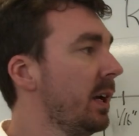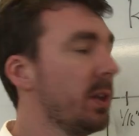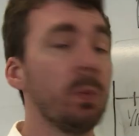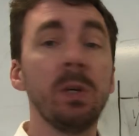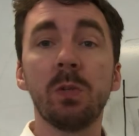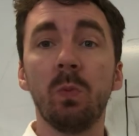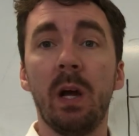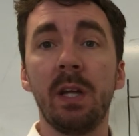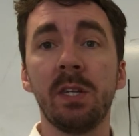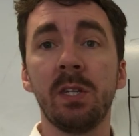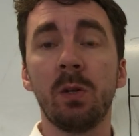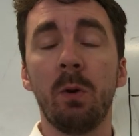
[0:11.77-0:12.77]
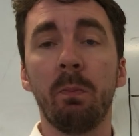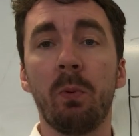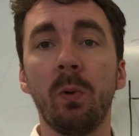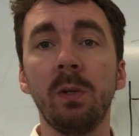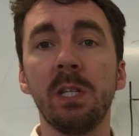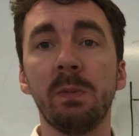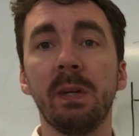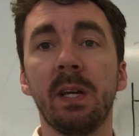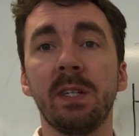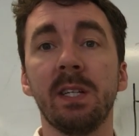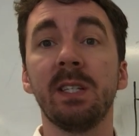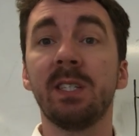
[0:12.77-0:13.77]
The reason why this is so important is
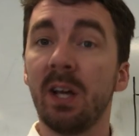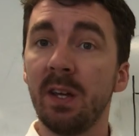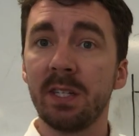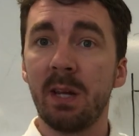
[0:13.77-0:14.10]
because it does